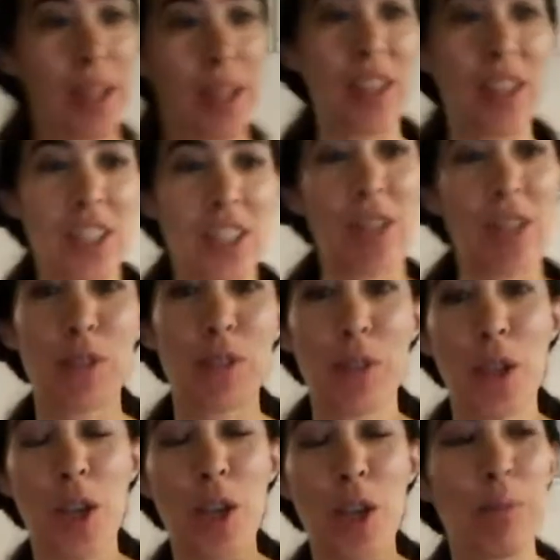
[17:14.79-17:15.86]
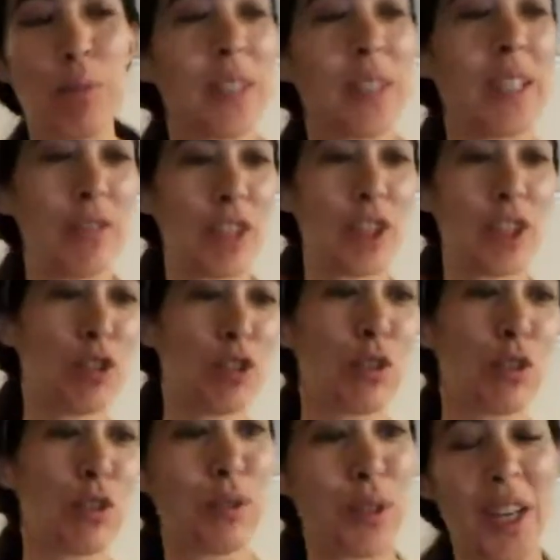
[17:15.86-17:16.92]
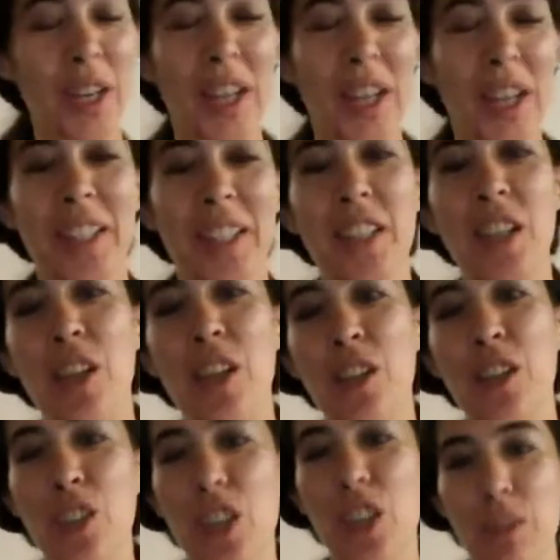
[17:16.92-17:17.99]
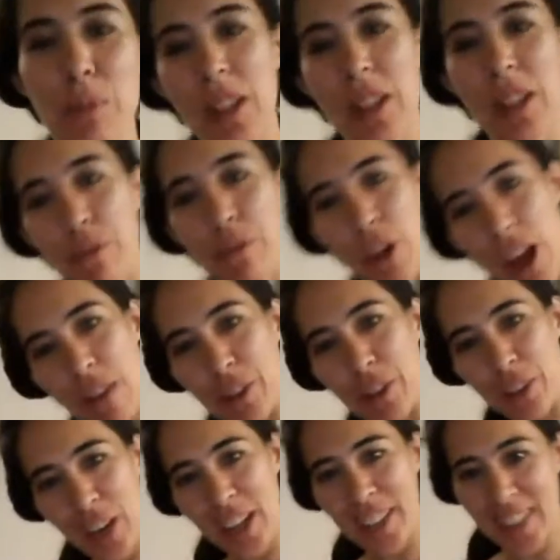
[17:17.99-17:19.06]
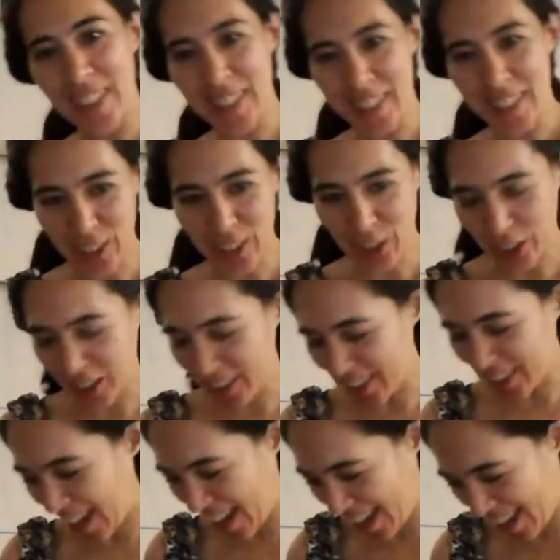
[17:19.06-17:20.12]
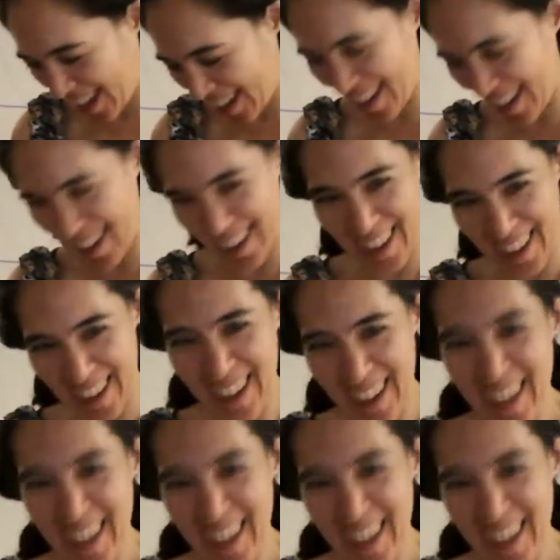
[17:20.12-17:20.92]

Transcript: I just have to believe it's true, and then I can change my life forever. Right? That's The Secret. Okay.